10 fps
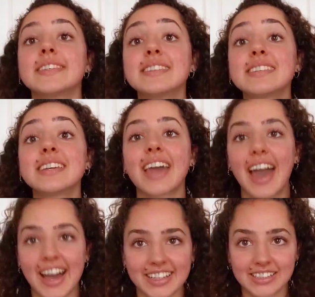cystic
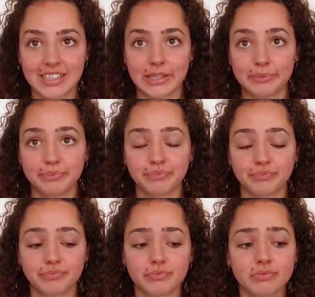acne
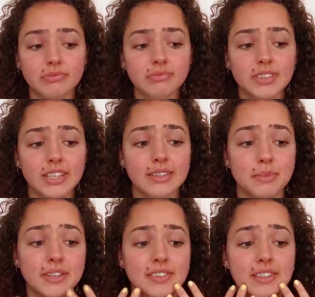
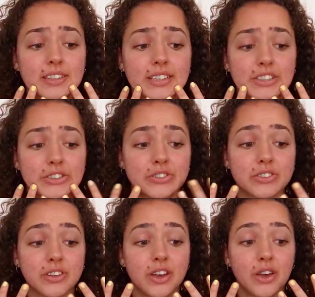is basically
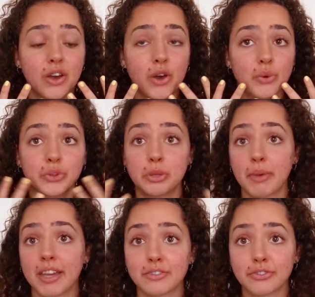just really
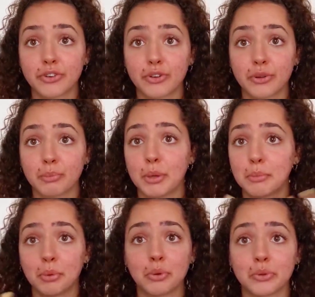painful
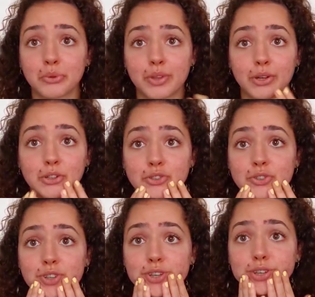pimples that are
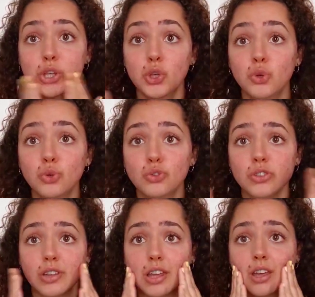just like
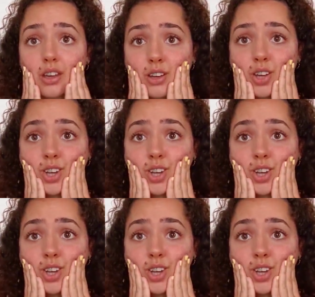huge and like